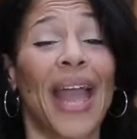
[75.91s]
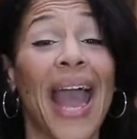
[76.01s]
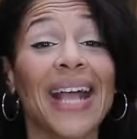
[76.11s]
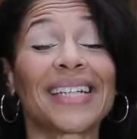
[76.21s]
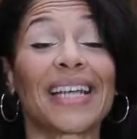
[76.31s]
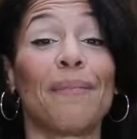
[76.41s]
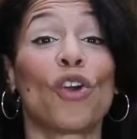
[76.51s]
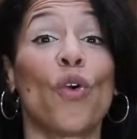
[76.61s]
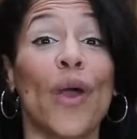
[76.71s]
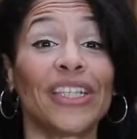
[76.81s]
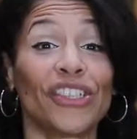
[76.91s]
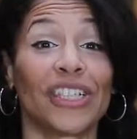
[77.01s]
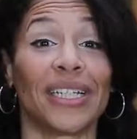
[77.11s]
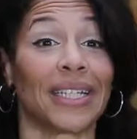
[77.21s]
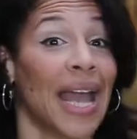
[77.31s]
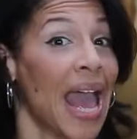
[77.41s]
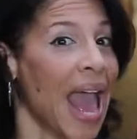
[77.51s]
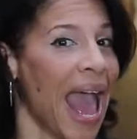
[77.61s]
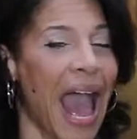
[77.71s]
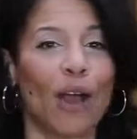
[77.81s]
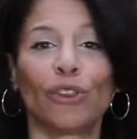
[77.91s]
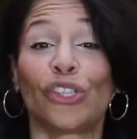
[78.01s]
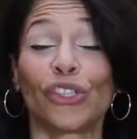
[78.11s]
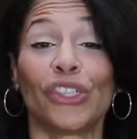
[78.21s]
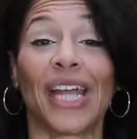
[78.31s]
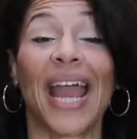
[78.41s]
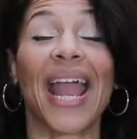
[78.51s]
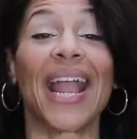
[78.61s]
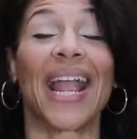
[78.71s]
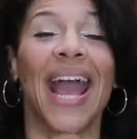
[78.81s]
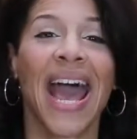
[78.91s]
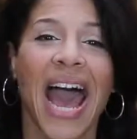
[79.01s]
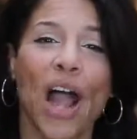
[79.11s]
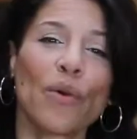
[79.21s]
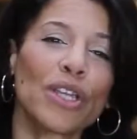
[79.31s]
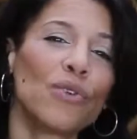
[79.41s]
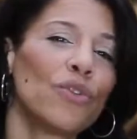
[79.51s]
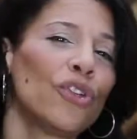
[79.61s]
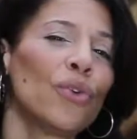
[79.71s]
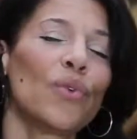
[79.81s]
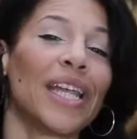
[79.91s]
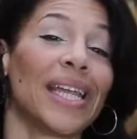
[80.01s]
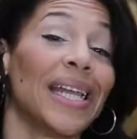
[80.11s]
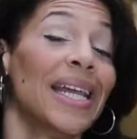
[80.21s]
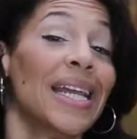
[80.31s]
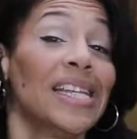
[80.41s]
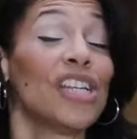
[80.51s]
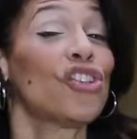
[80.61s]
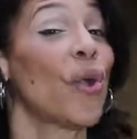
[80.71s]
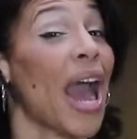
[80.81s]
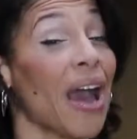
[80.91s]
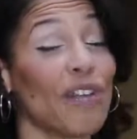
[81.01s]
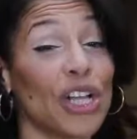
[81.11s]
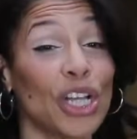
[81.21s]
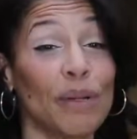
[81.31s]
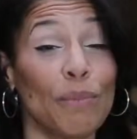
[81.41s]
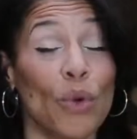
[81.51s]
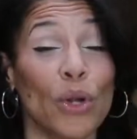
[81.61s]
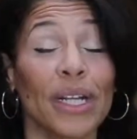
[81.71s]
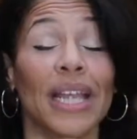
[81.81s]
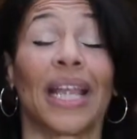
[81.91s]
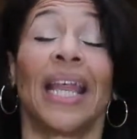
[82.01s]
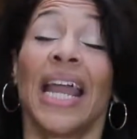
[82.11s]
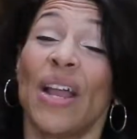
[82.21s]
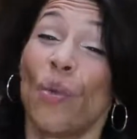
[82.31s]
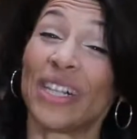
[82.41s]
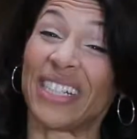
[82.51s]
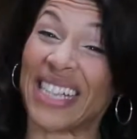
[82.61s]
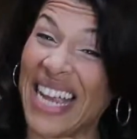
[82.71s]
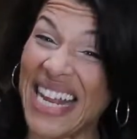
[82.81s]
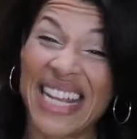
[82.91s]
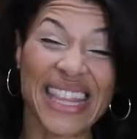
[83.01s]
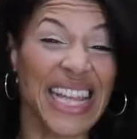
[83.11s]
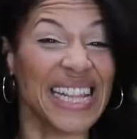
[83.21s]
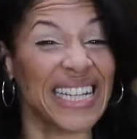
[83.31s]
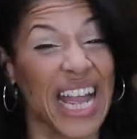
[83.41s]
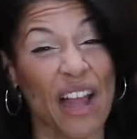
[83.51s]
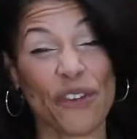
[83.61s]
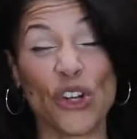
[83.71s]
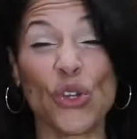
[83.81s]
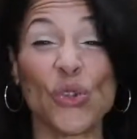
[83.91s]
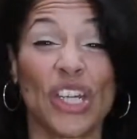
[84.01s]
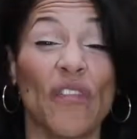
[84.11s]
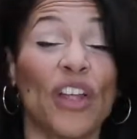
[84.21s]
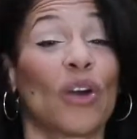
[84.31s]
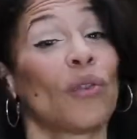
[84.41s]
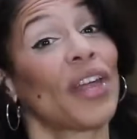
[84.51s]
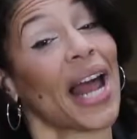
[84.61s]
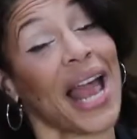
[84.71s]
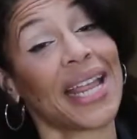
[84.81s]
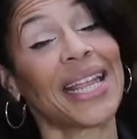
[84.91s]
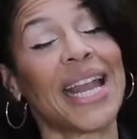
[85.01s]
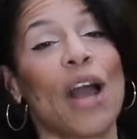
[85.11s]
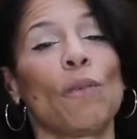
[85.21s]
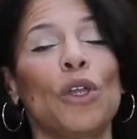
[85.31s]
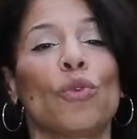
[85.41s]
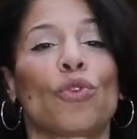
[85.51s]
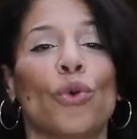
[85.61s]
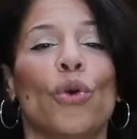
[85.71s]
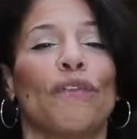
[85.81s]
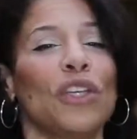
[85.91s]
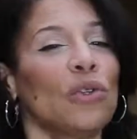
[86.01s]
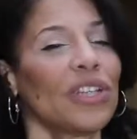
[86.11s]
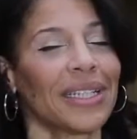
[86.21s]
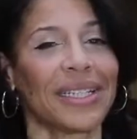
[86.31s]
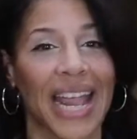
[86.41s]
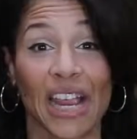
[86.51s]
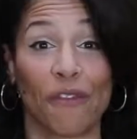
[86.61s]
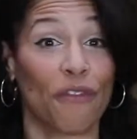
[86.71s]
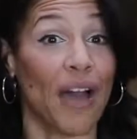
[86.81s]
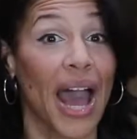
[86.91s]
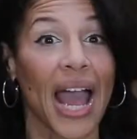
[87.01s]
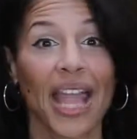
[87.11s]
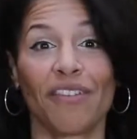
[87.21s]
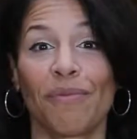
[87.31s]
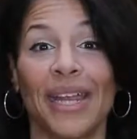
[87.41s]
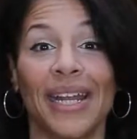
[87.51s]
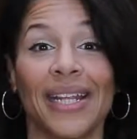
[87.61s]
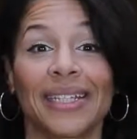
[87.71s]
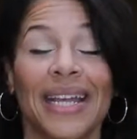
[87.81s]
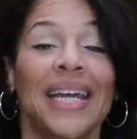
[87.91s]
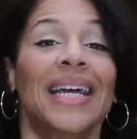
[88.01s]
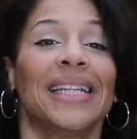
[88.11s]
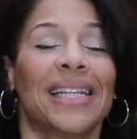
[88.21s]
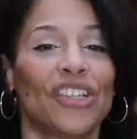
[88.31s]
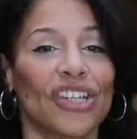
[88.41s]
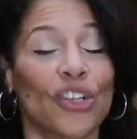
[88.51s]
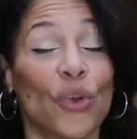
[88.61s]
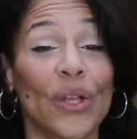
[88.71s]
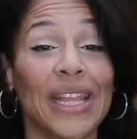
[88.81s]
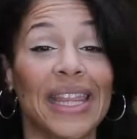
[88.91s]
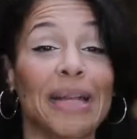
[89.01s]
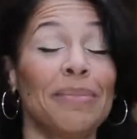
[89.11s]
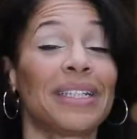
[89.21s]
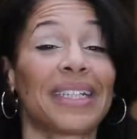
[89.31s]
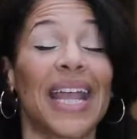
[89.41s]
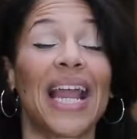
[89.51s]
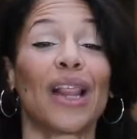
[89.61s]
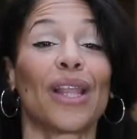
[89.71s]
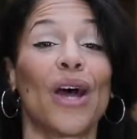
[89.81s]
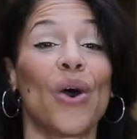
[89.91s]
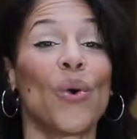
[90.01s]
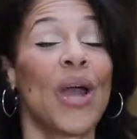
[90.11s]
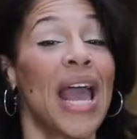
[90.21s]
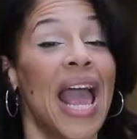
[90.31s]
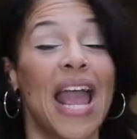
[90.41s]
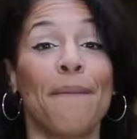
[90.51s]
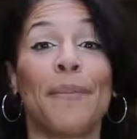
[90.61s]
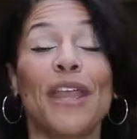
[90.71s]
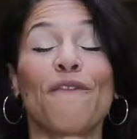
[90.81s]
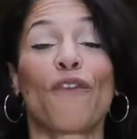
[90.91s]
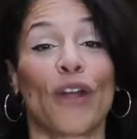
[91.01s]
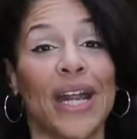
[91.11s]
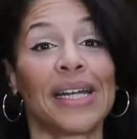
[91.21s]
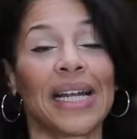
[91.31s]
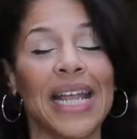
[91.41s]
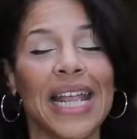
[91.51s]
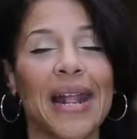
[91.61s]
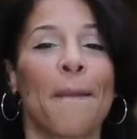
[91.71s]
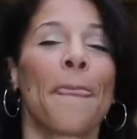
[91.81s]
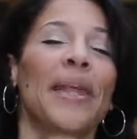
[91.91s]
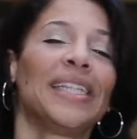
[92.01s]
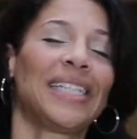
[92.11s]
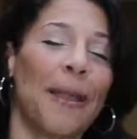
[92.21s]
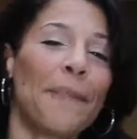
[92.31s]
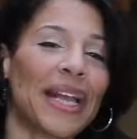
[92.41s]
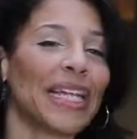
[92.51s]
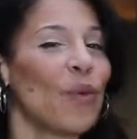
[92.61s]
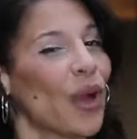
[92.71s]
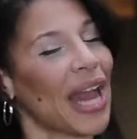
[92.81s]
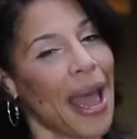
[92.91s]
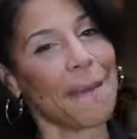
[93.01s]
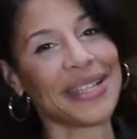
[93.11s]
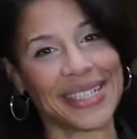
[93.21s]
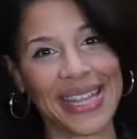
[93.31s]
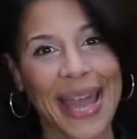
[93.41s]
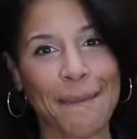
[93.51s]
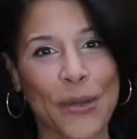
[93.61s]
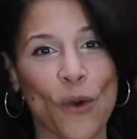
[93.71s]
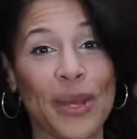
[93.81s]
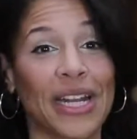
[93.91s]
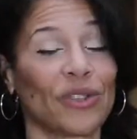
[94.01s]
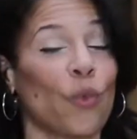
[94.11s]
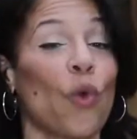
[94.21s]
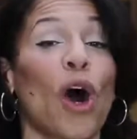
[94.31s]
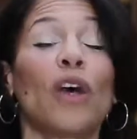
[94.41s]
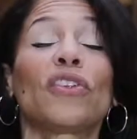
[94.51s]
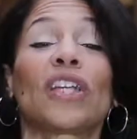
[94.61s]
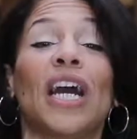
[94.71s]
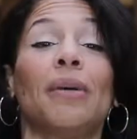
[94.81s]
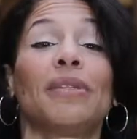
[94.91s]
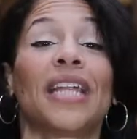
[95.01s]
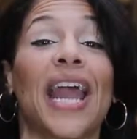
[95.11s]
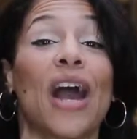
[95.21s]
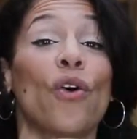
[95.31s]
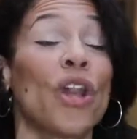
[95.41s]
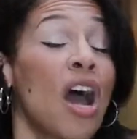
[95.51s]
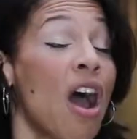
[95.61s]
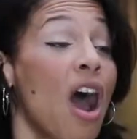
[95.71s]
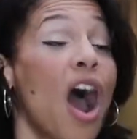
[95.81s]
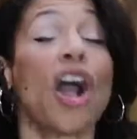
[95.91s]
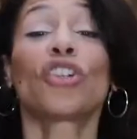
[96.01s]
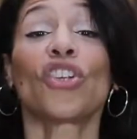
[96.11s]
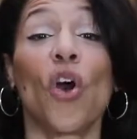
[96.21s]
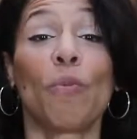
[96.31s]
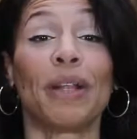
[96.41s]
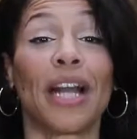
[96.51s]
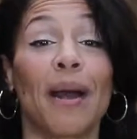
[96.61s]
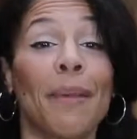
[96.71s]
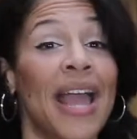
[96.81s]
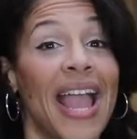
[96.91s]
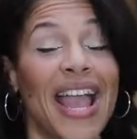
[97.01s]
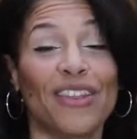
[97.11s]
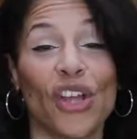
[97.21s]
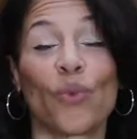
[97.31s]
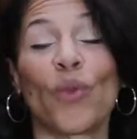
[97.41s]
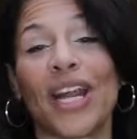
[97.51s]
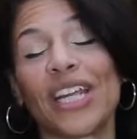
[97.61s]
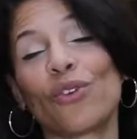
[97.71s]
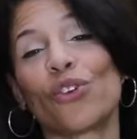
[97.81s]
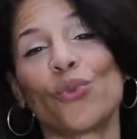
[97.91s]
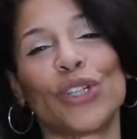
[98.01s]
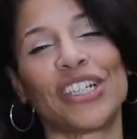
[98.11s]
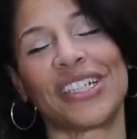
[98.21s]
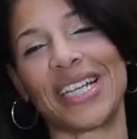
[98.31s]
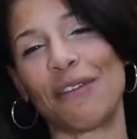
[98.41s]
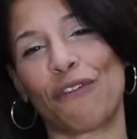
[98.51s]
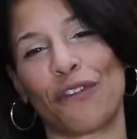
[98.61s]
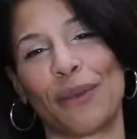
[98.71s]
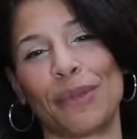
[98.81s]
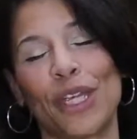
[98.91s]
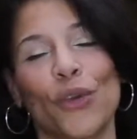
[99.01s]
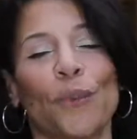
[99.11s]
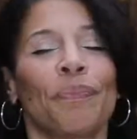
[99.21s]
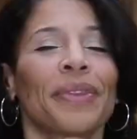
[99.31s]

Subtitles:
Ask them questions. How's your day? How are you doing? Did you have a good morning? Was anything this afternoon difficult that I can help you through? If you just take 5 minutes to just greet them, say hello, and be friendly, typically what happens in that moment is walls come down, hearts open up, and they're ready to receive from you.